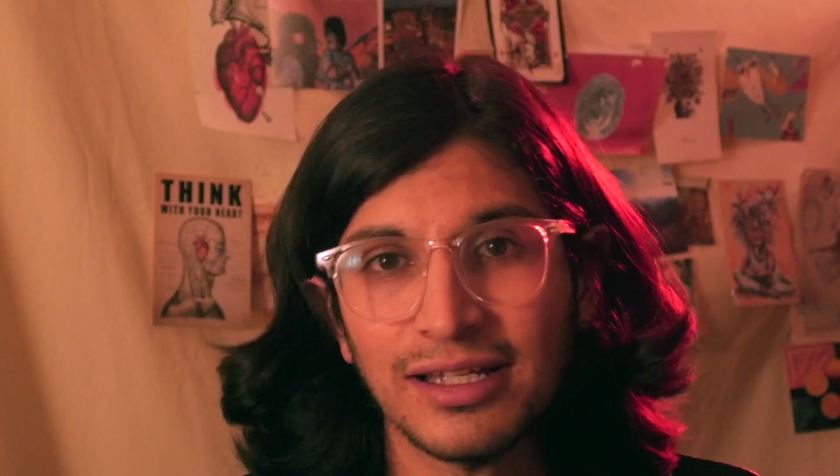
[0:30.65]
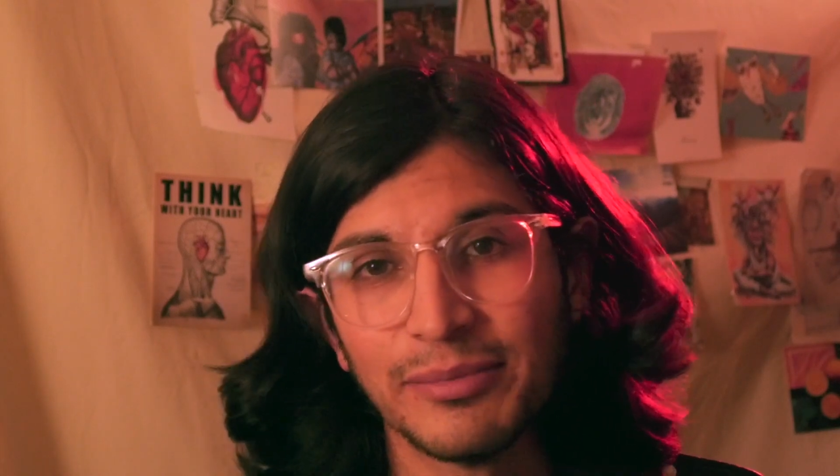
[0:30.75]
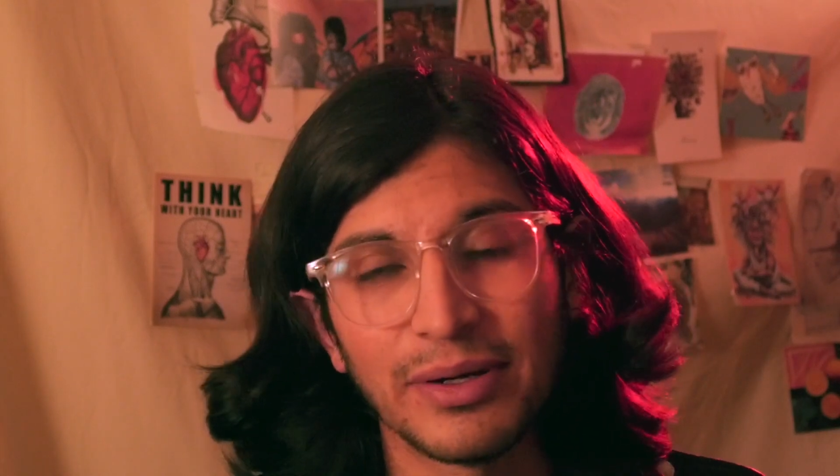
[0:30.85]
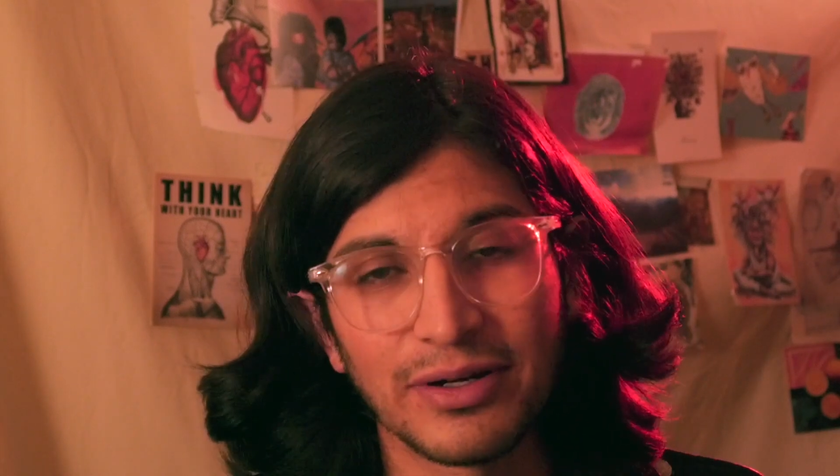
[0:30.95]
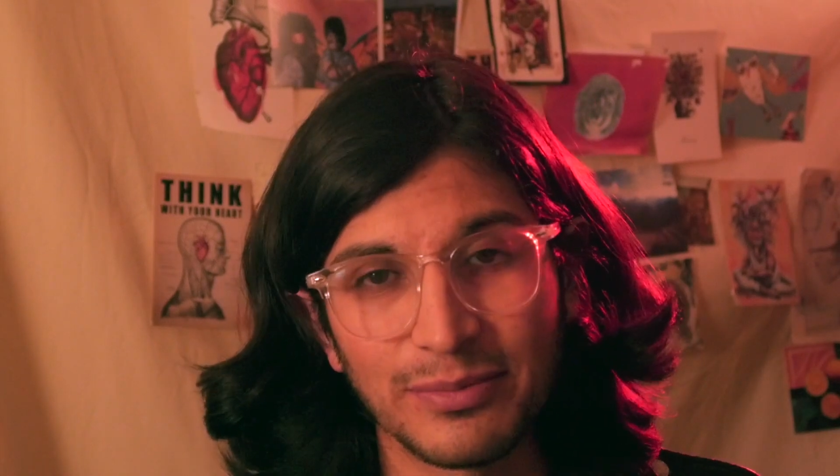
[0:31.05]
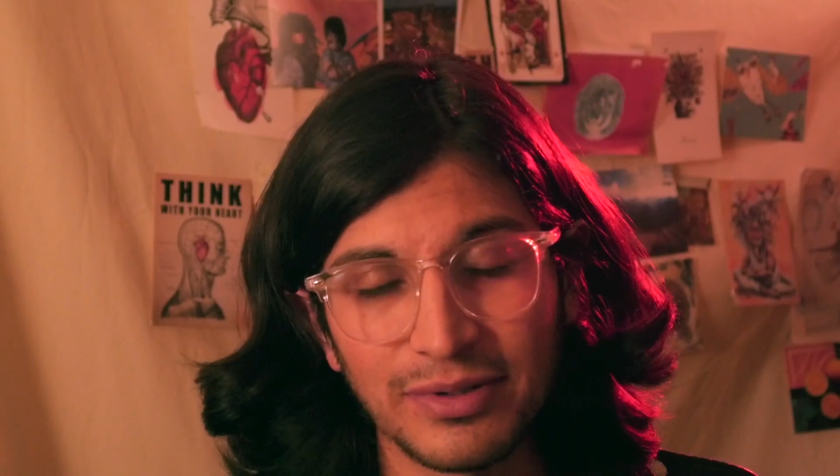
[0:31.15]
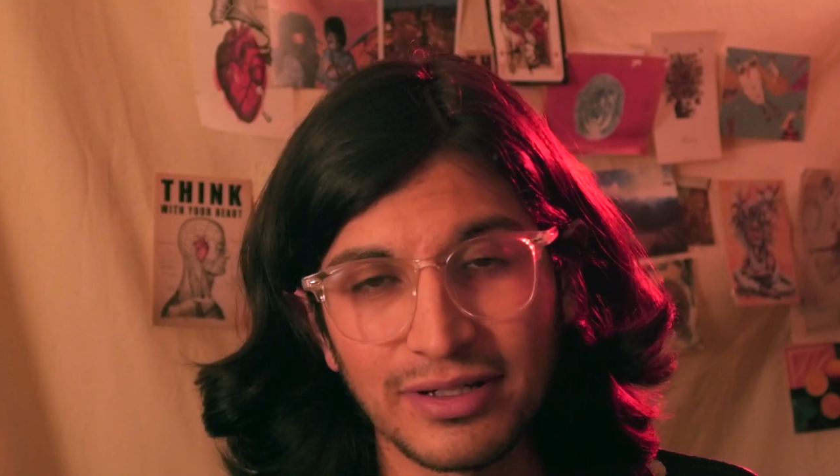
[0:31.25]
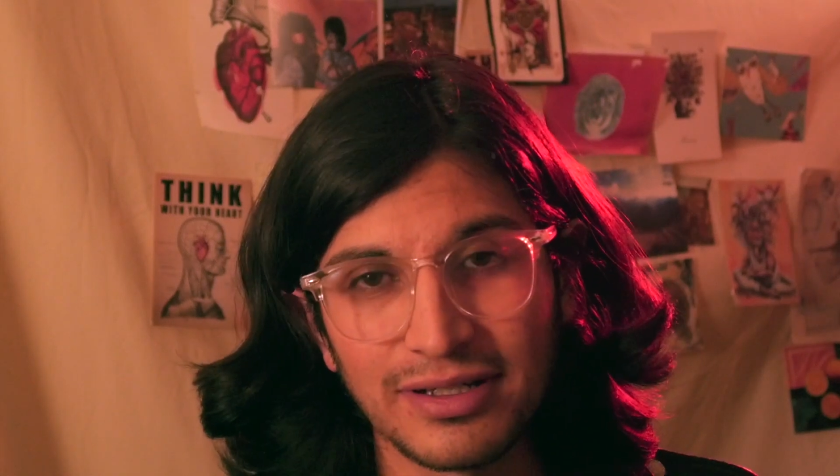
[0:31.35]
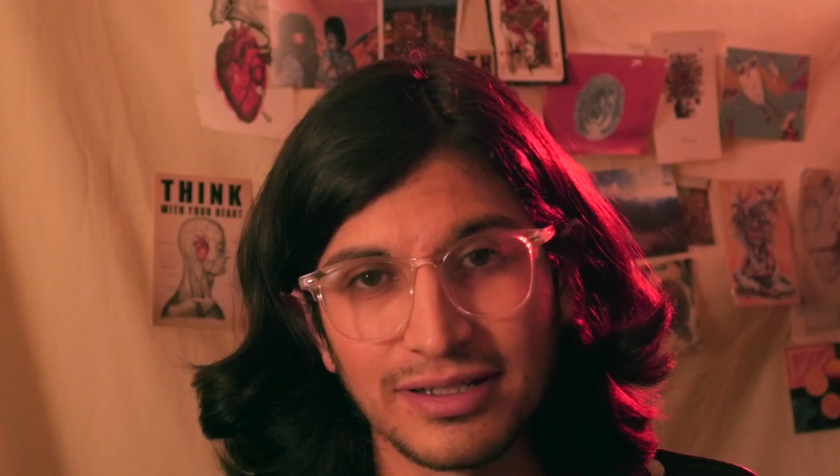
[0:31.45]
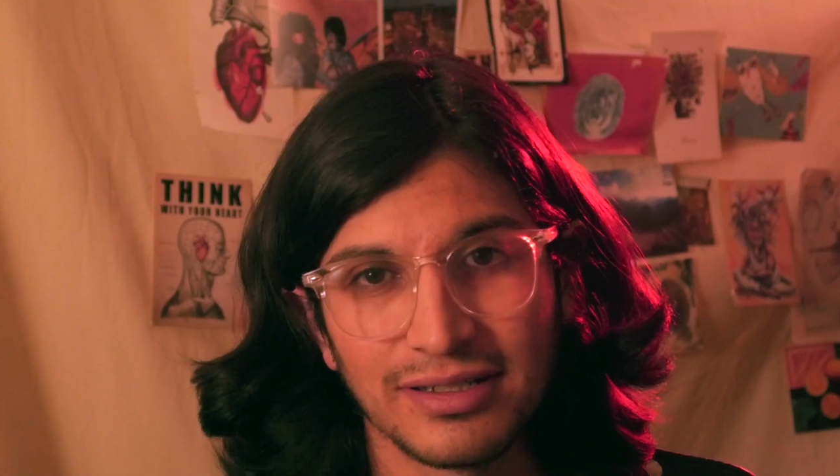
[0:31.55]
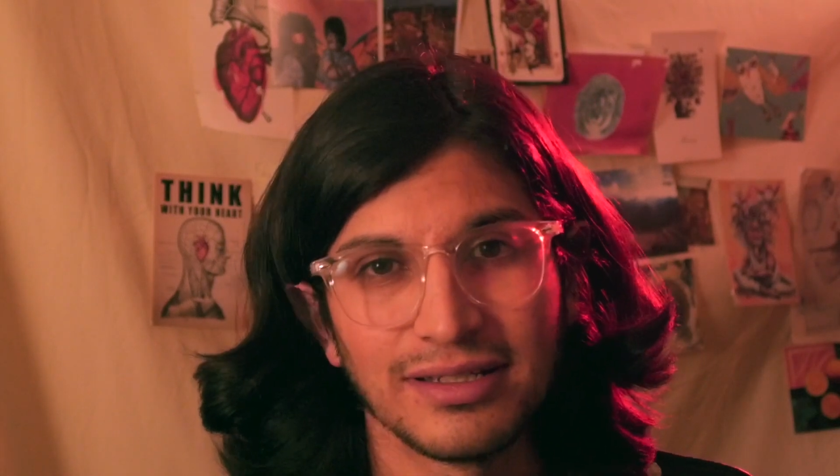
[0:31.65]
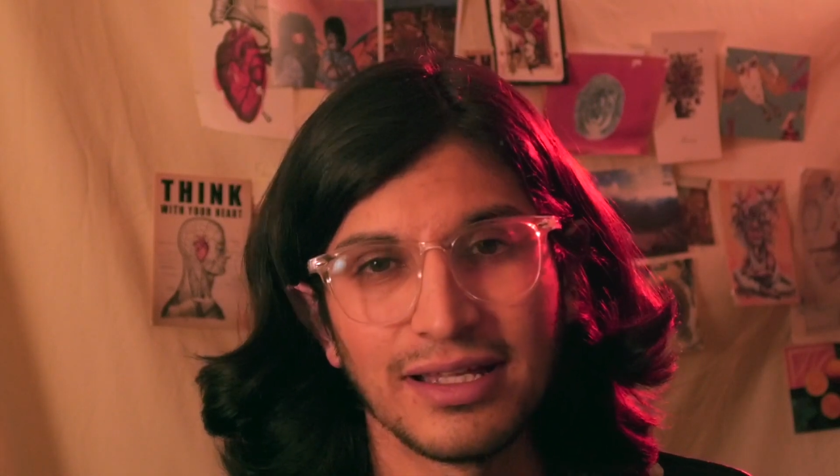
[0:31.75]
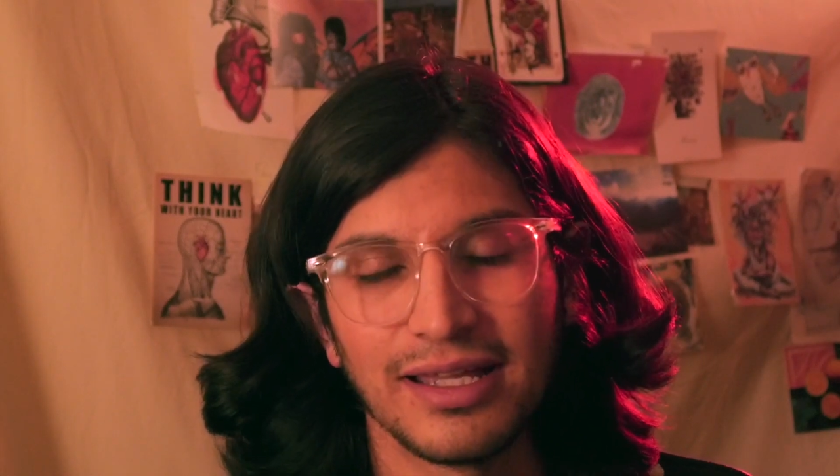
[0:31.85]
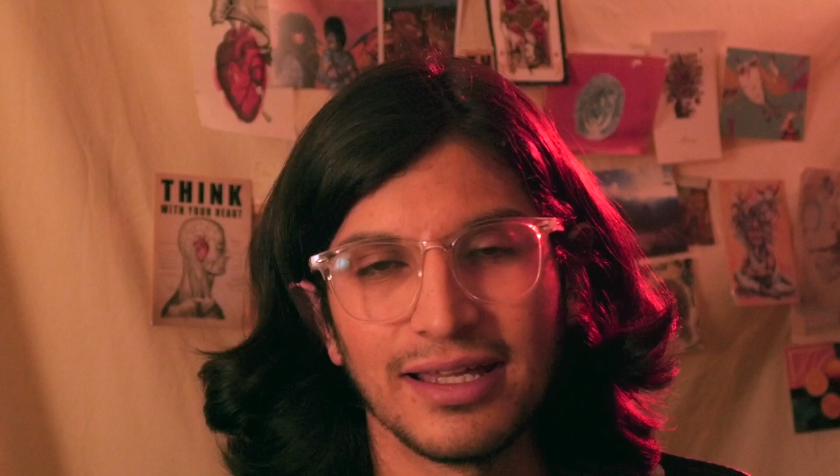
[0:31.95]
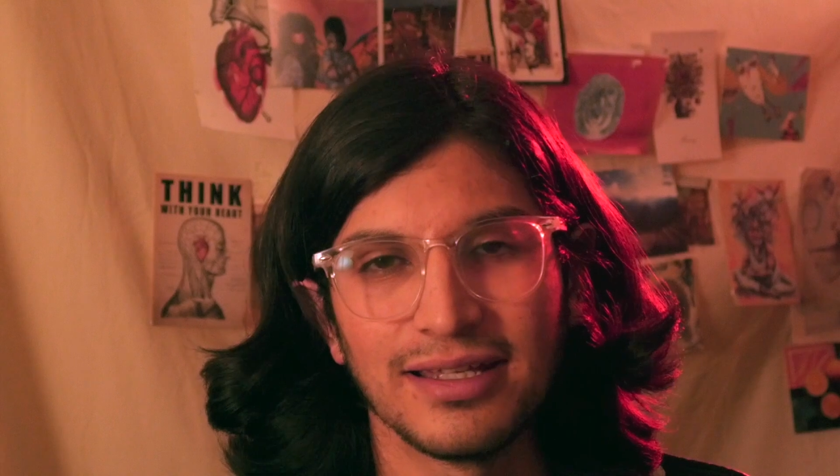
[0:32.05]
about her book
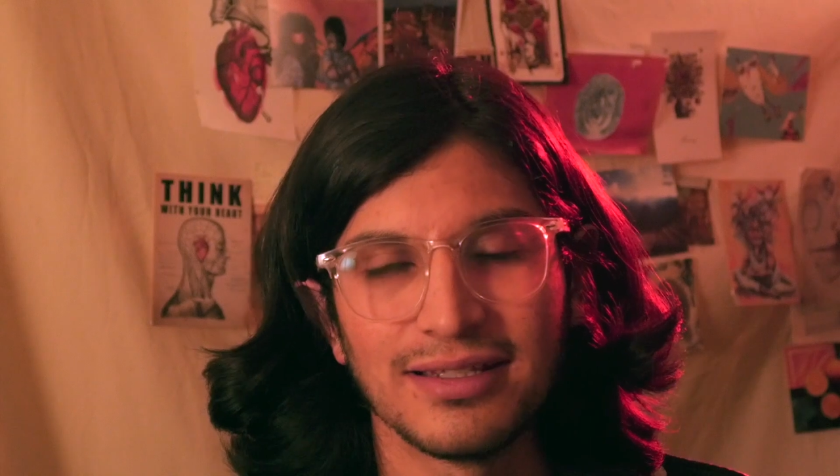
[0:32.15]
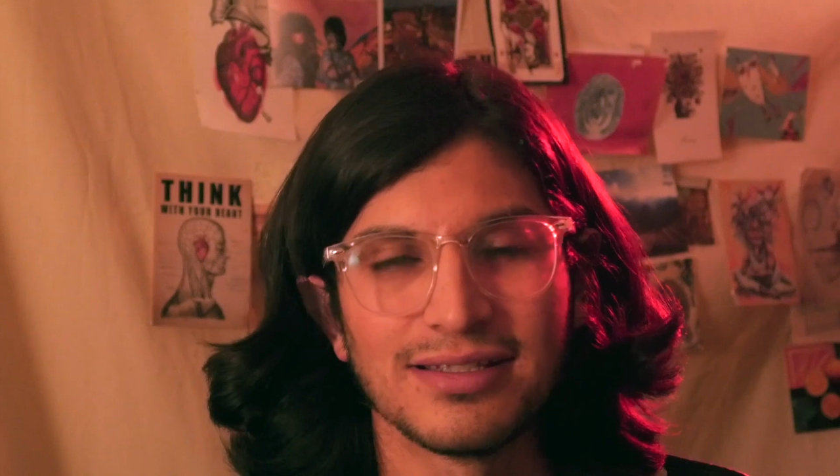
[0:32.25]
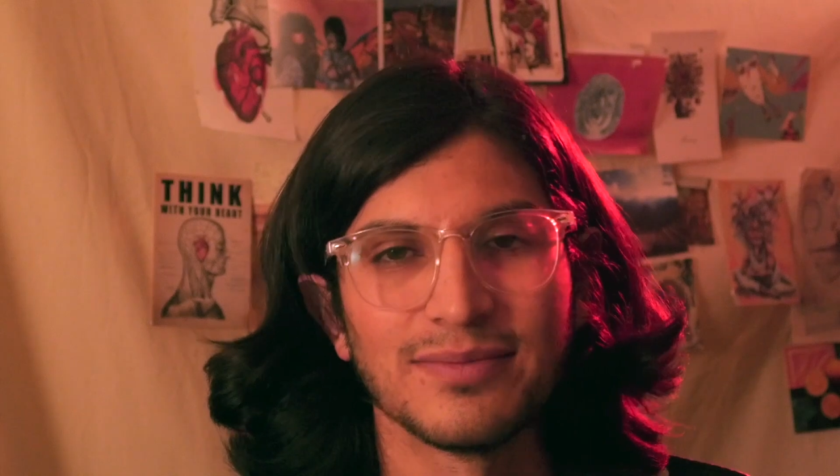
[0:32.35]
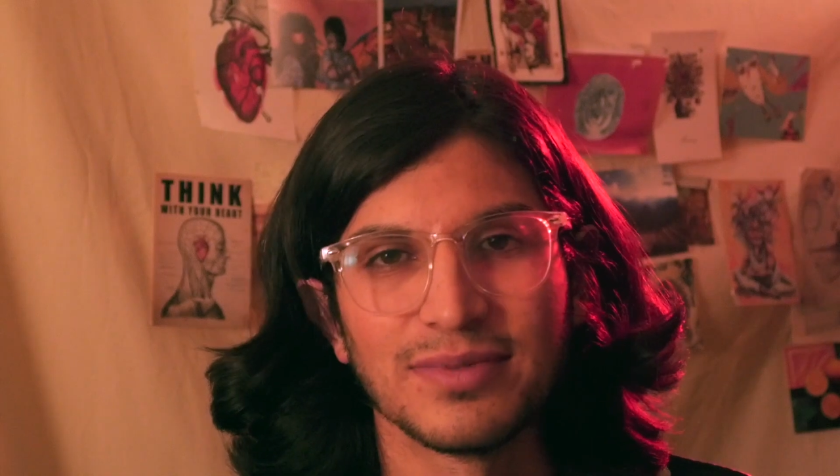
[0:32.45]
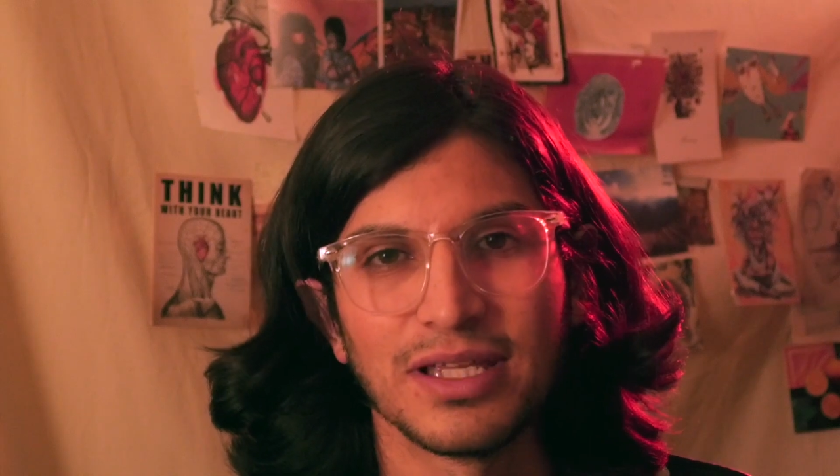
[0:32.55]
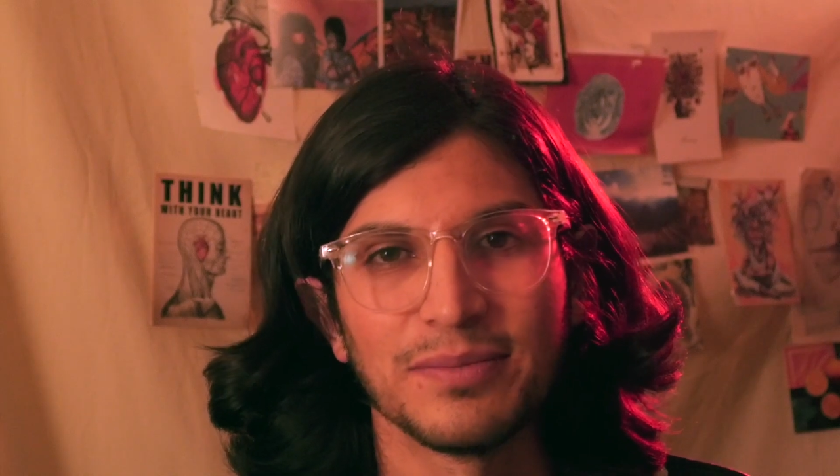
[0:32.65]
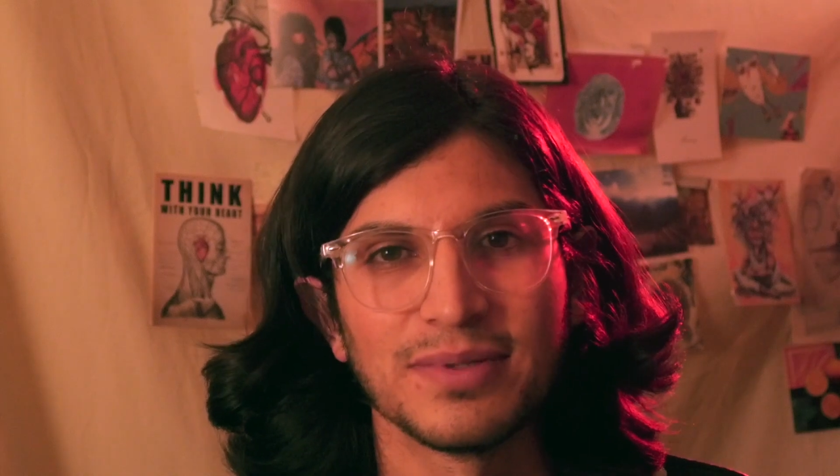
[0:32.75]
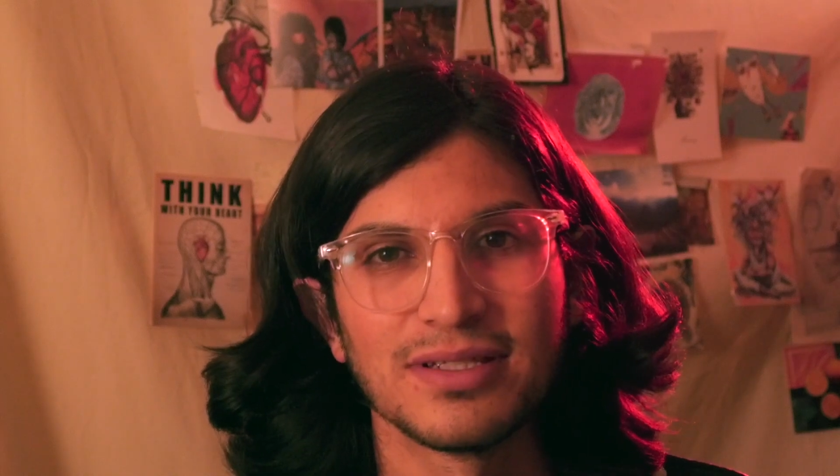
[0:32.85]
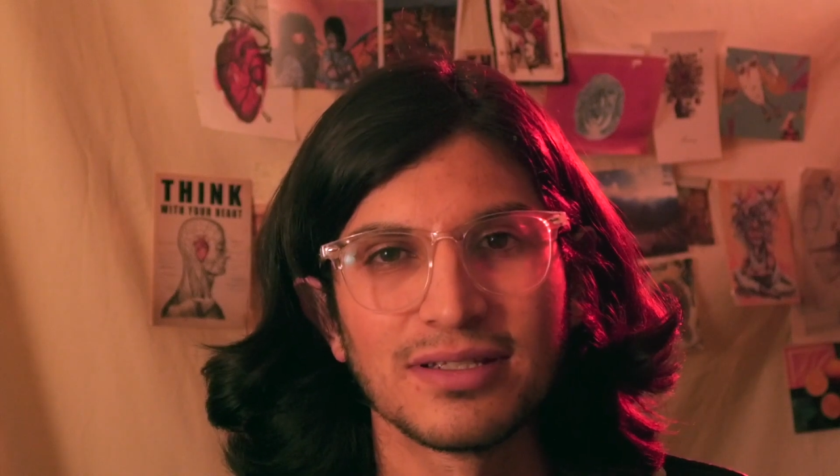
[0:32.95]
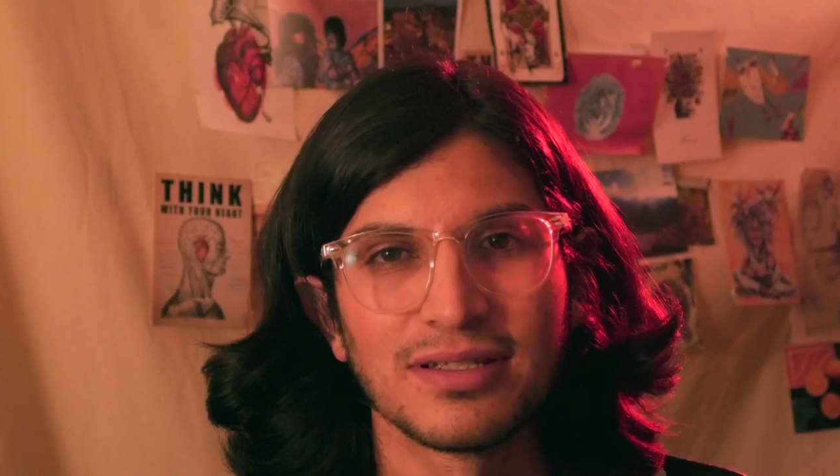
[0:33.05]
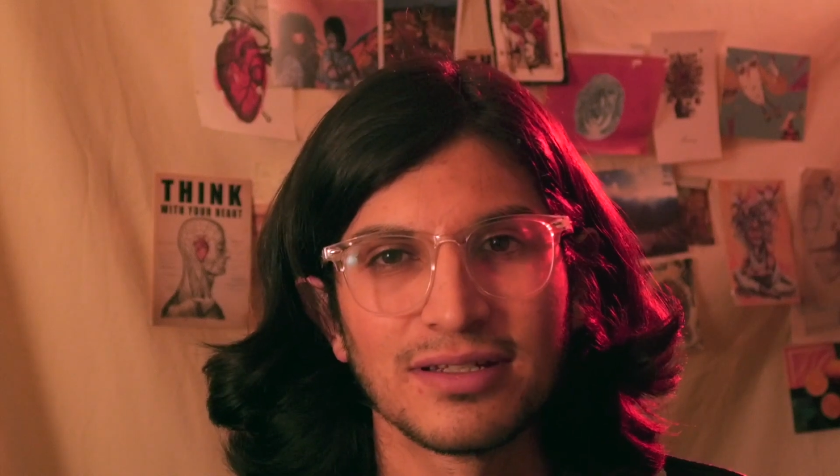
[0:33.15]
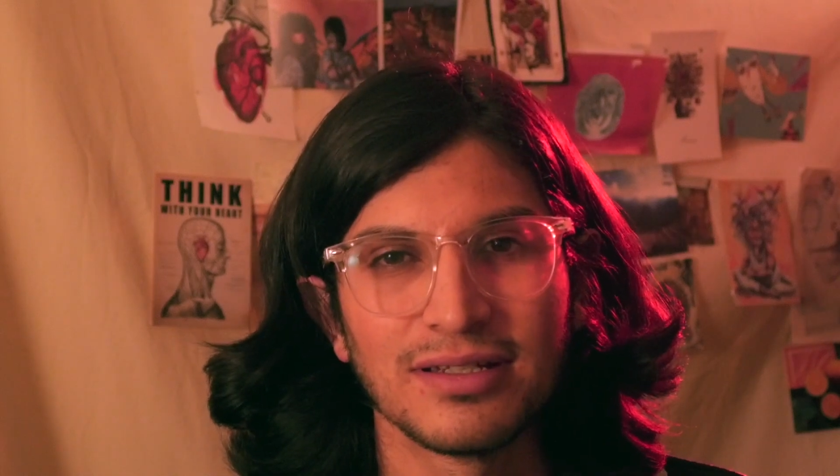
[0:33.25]
and some tips,